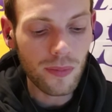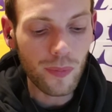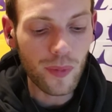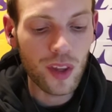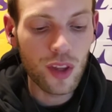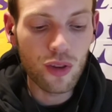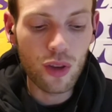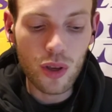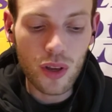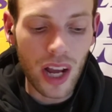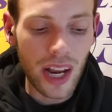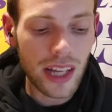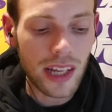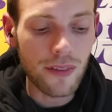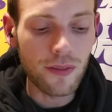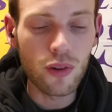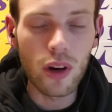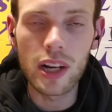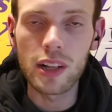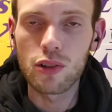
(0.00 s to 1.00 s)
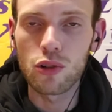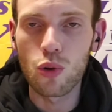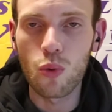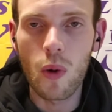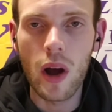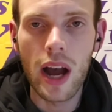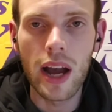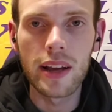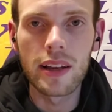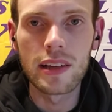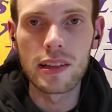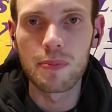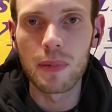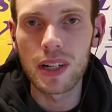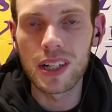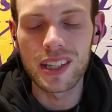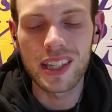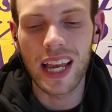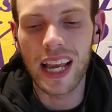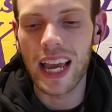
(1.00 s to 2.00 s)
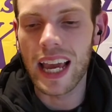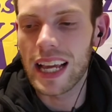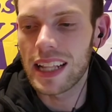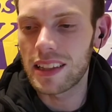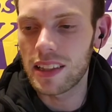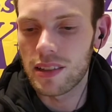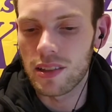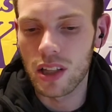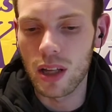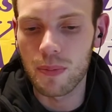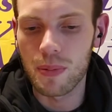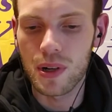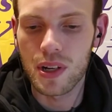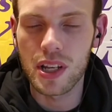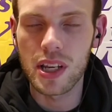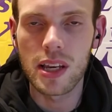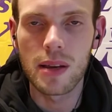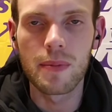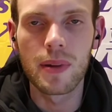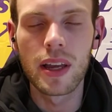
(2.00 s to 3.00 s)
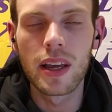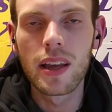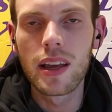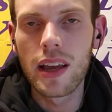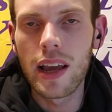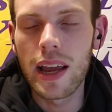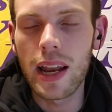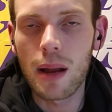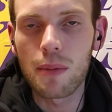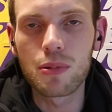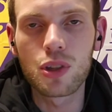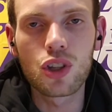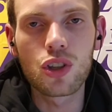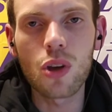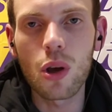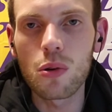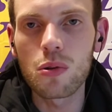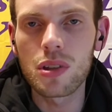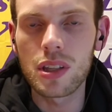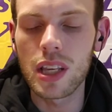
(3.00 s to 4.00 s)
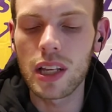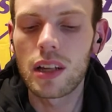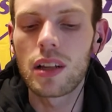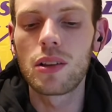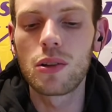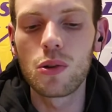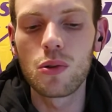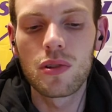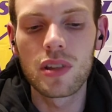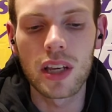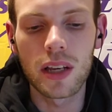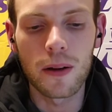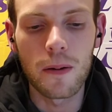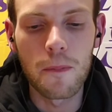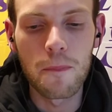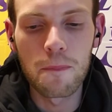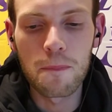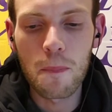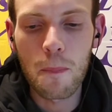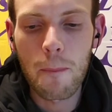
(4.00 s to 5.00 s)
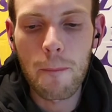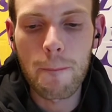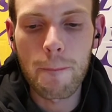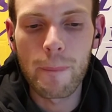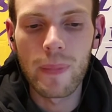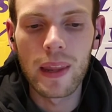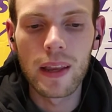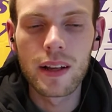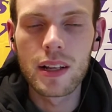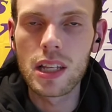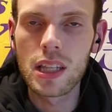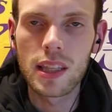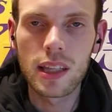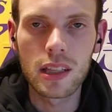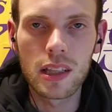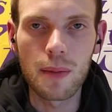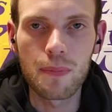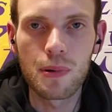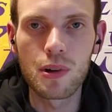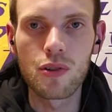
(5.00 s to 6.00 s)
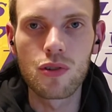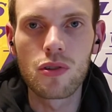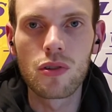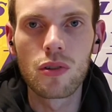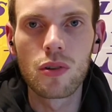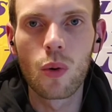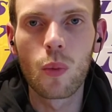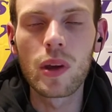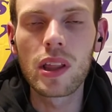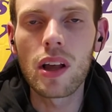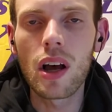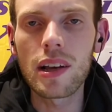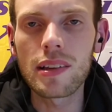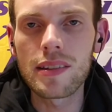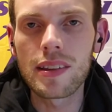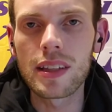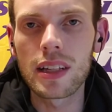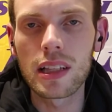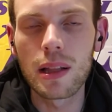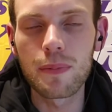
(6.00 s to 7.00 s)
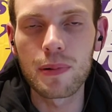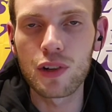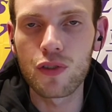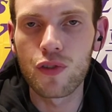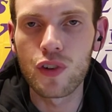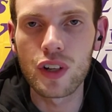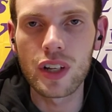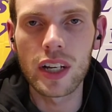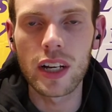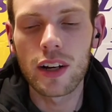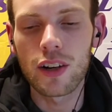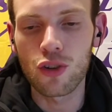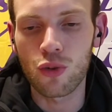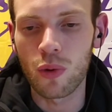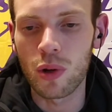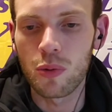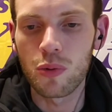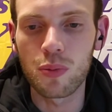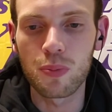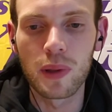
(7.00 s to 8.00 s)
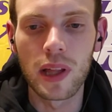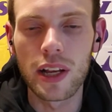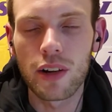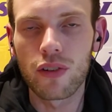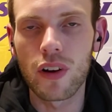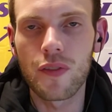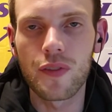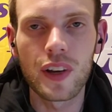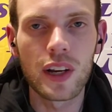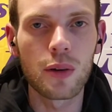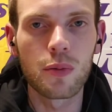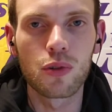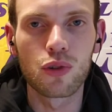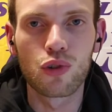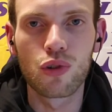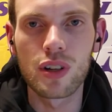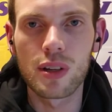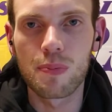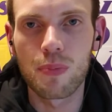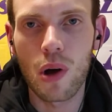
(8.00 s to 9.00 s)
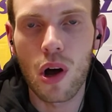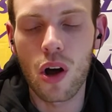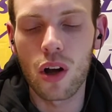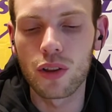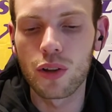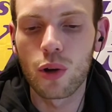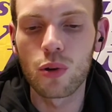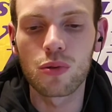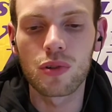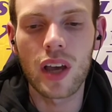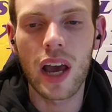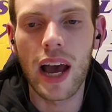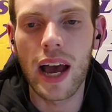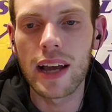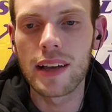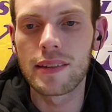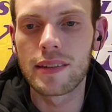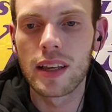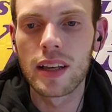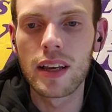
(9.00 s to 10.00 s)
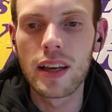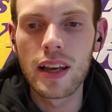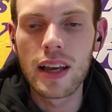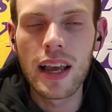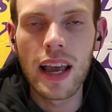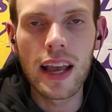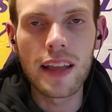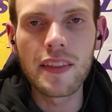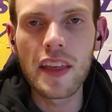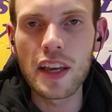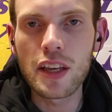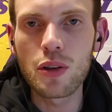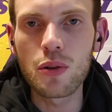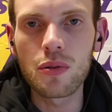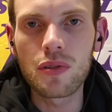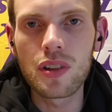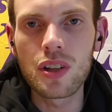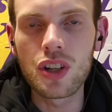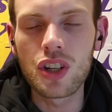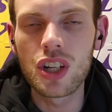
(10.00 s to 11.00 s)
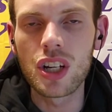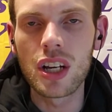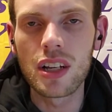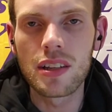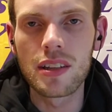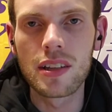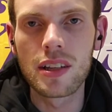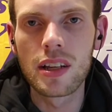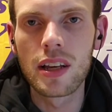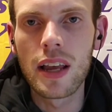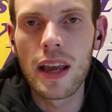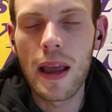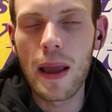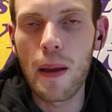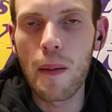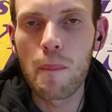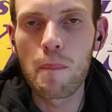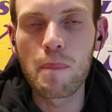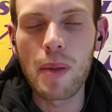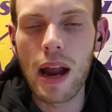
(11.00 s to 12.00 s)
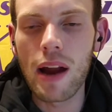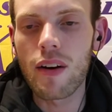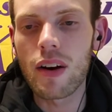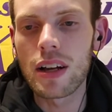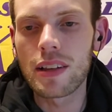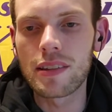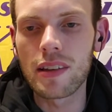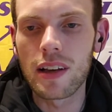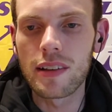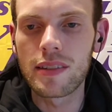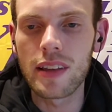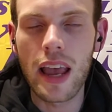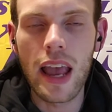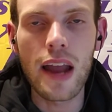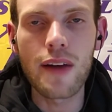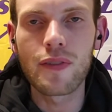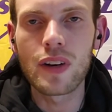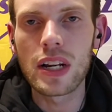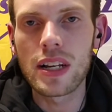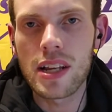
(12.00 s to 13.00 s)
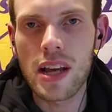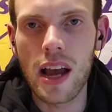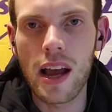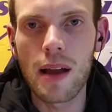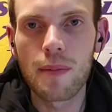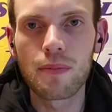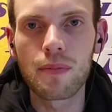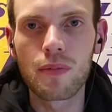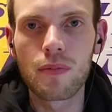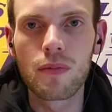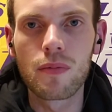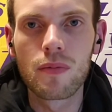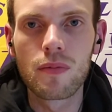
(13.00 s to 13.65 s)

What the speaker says: So you got to give credit to Kawhi. As much as I hate this Clipper team, and I'm so sick of losing to the Clippers. We lost to the Clippers for years when it was Blake Griffin and it was Chris Paul and those guys, and they used to just embarrass us every time.